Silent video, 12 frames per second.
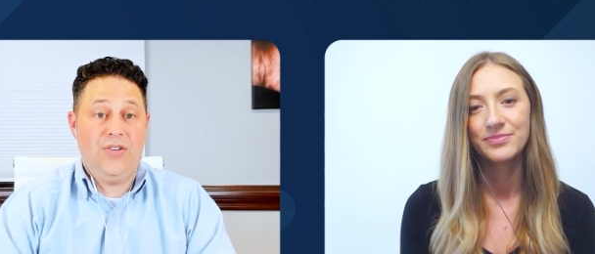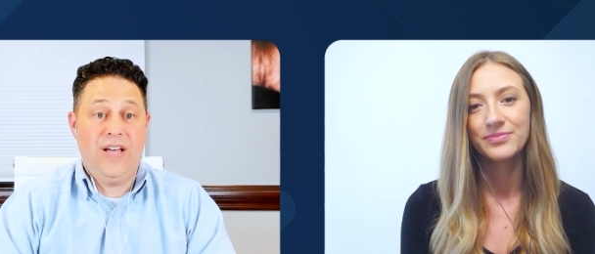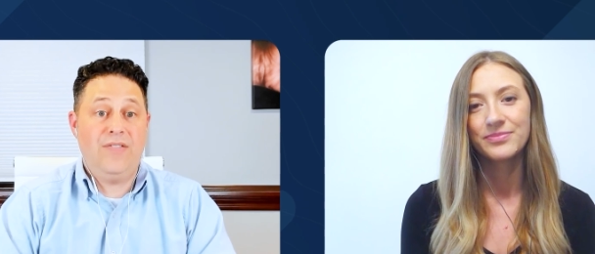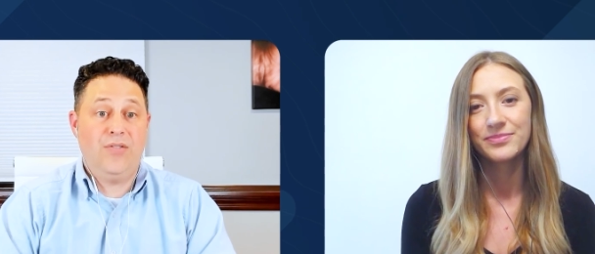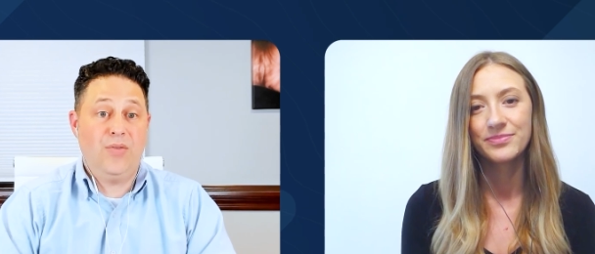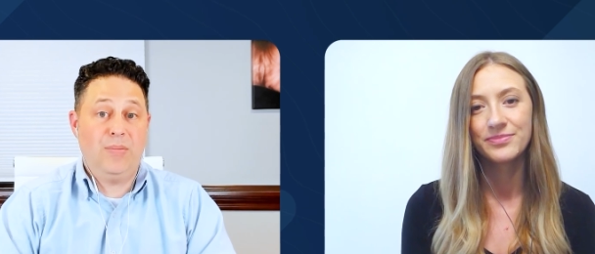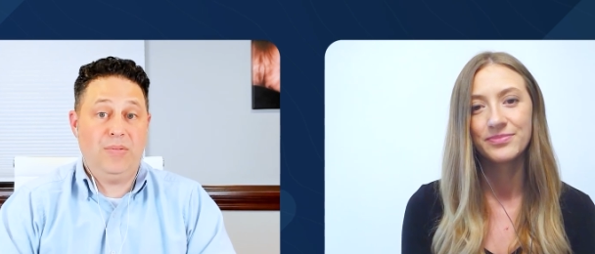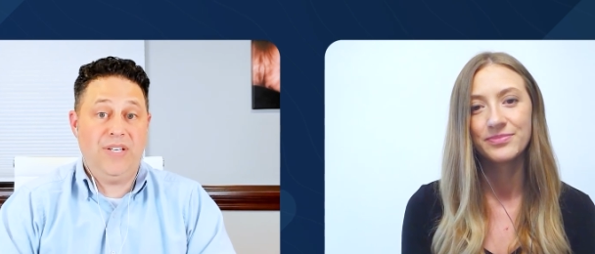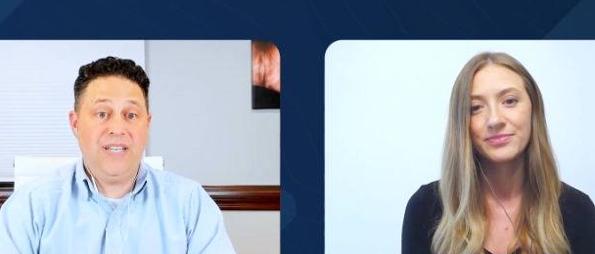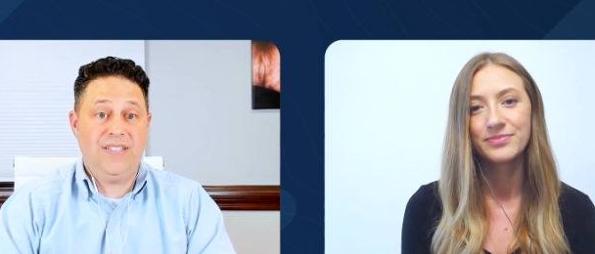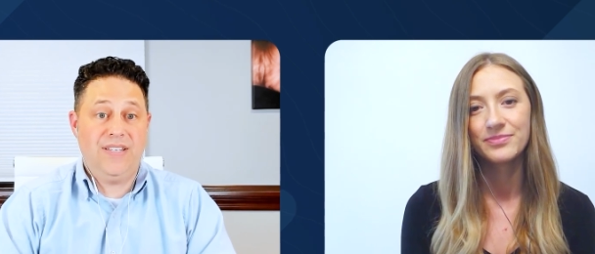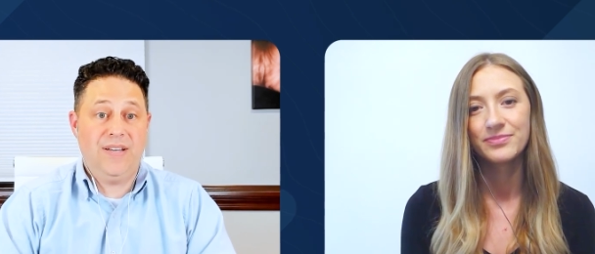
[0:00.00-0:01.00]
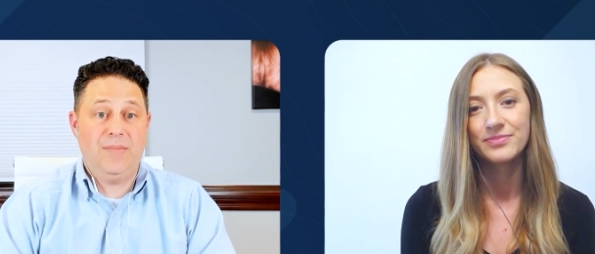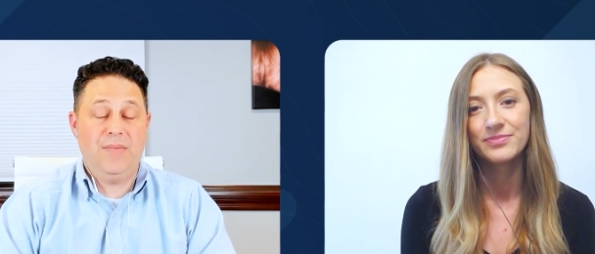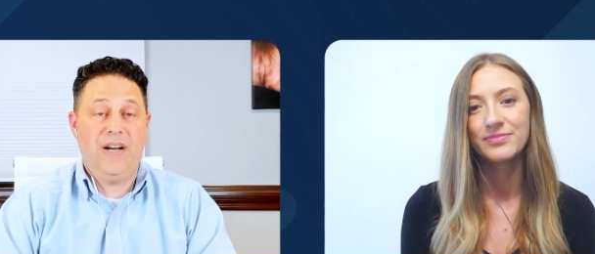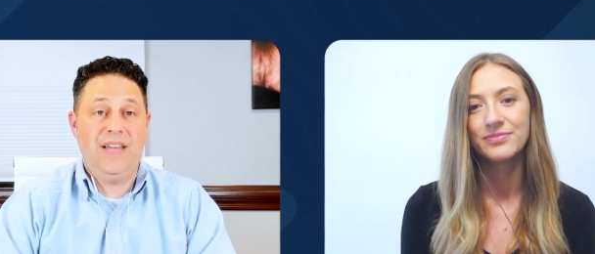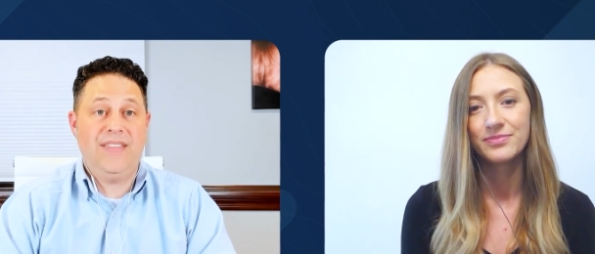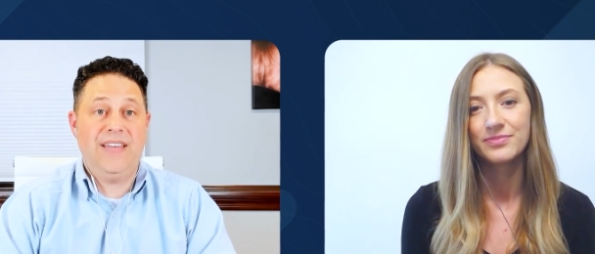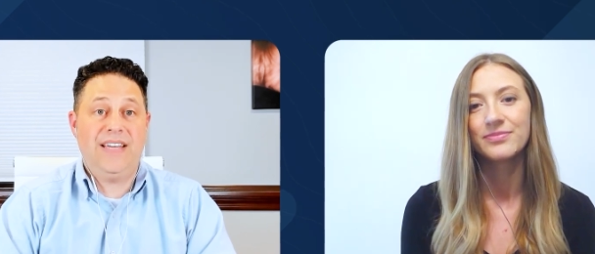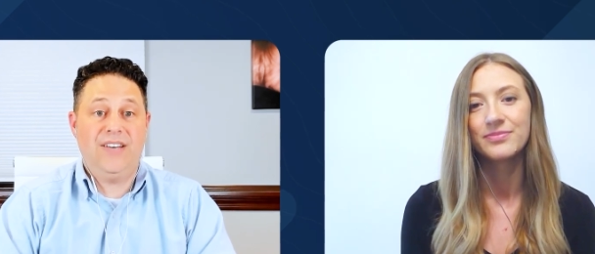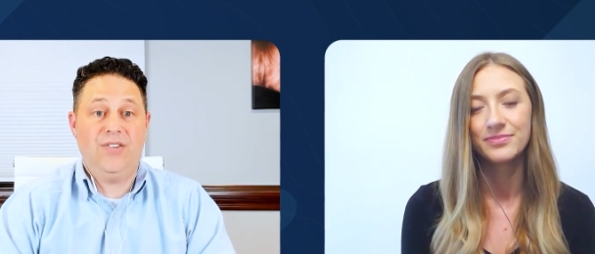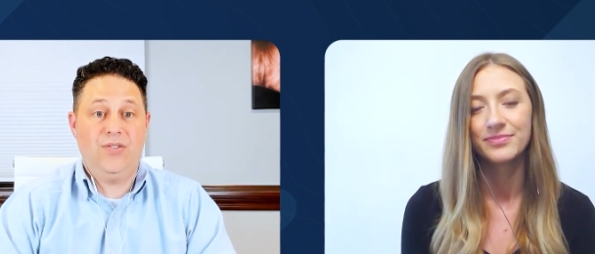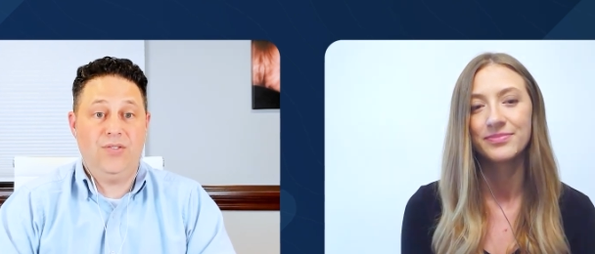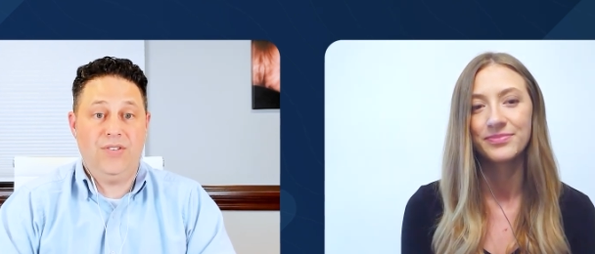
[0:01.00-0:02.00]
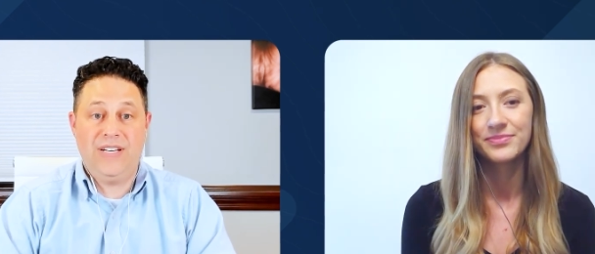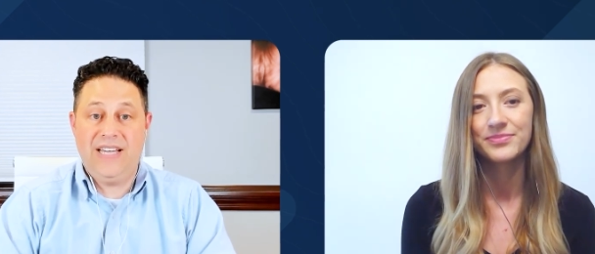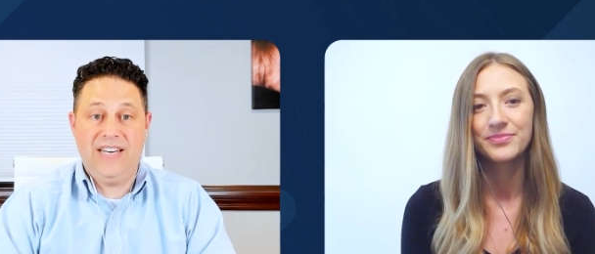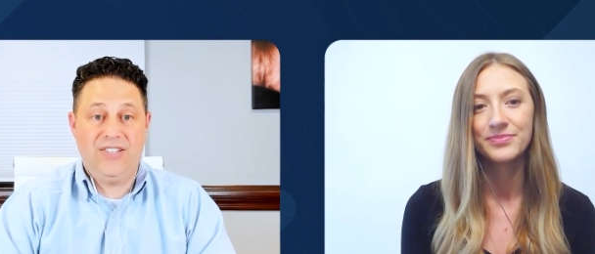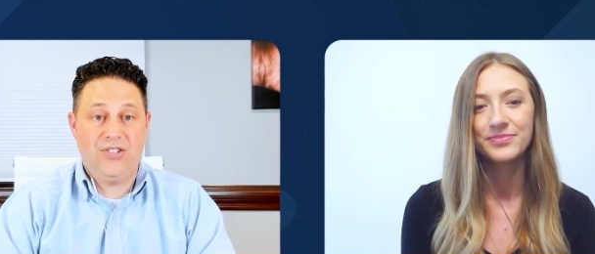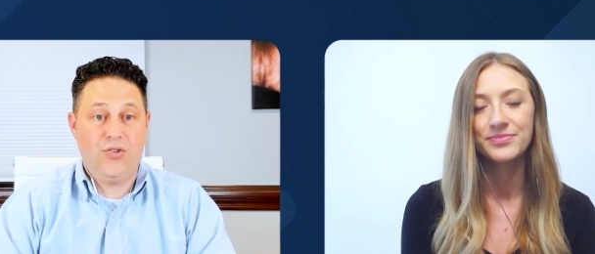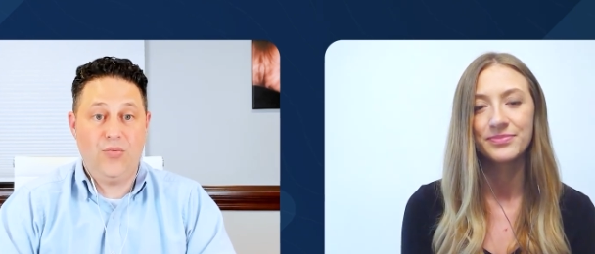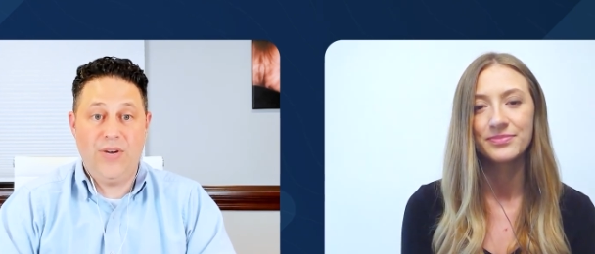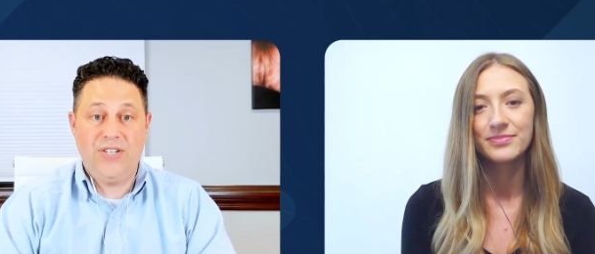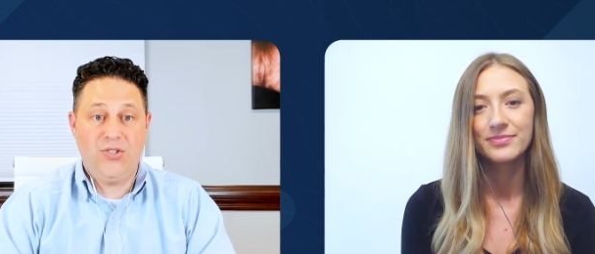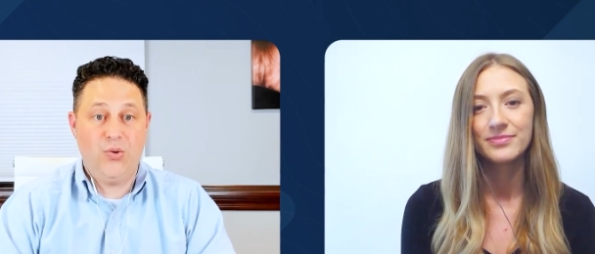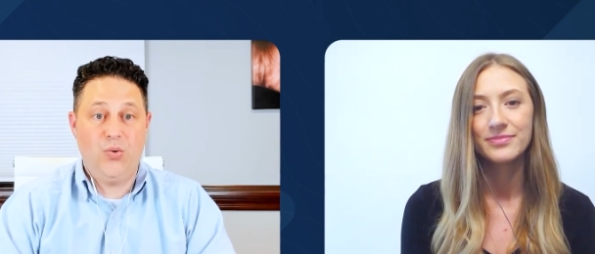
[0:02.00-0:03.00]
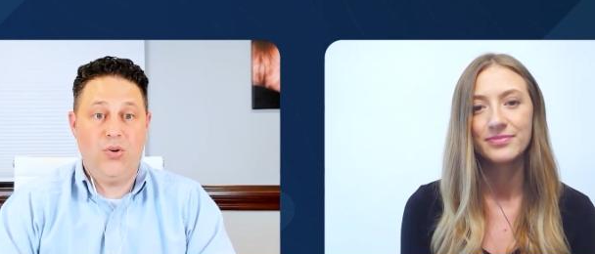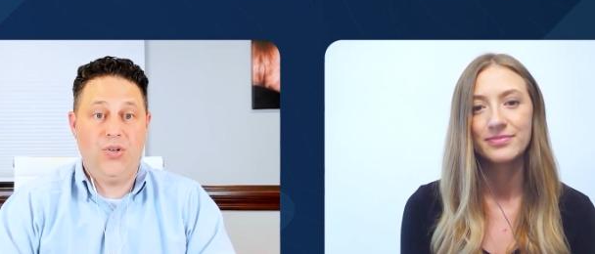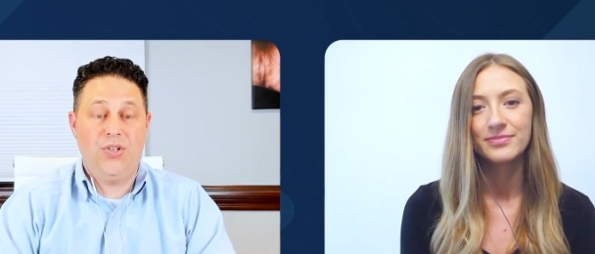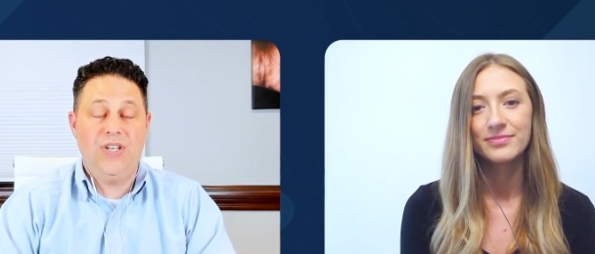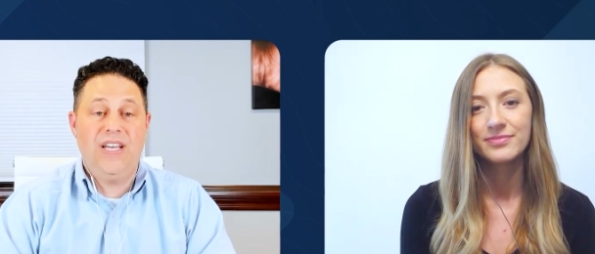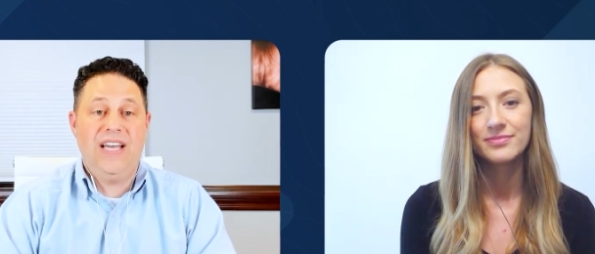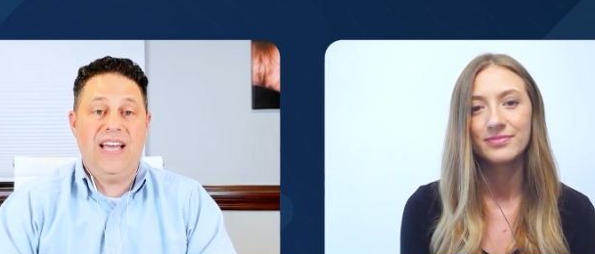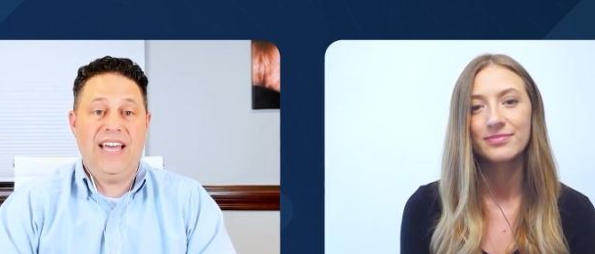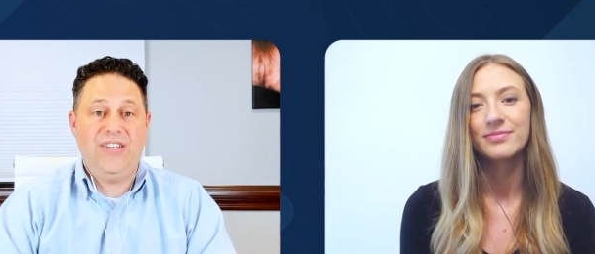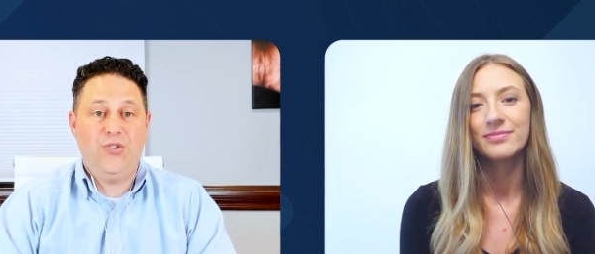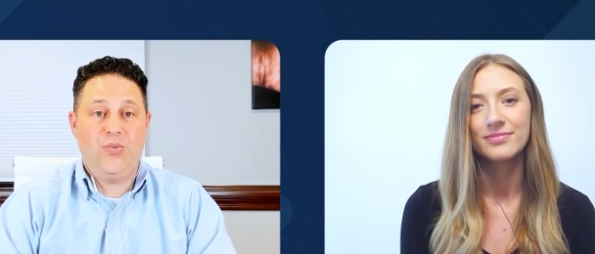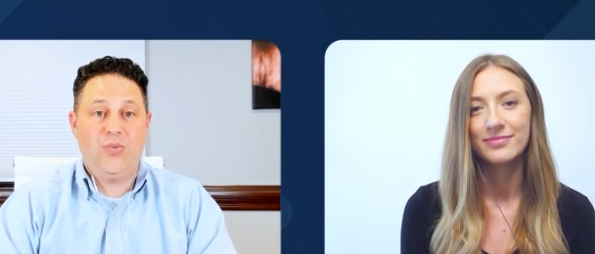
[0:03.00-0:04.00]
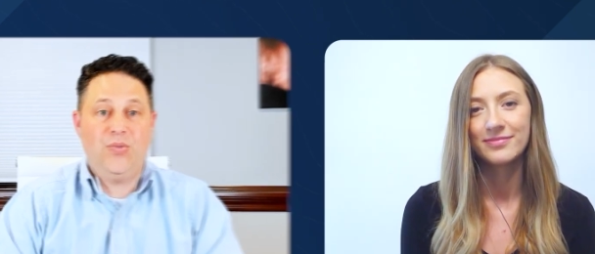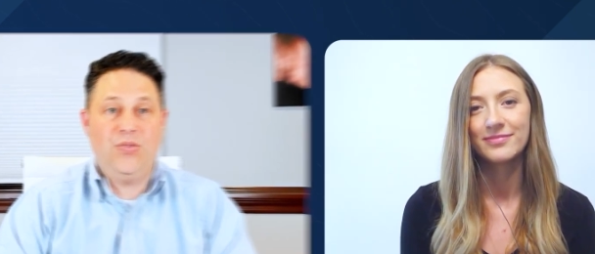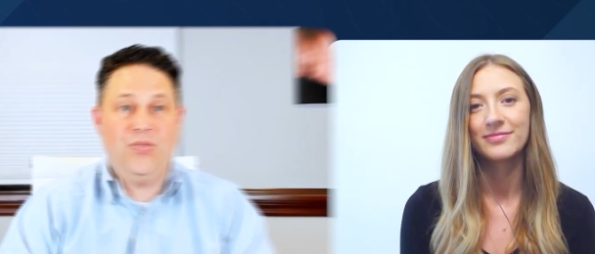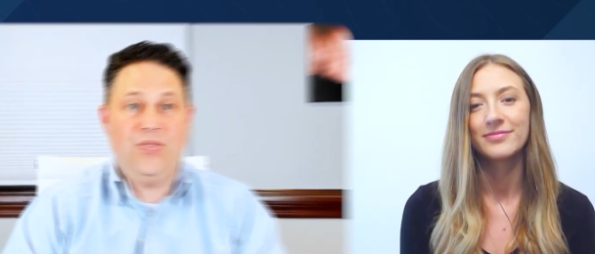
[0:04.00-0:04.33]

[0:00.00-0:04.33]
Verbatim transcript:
Speaker 1: it'll ever replace them. I think it'll, again, it's a great tool and you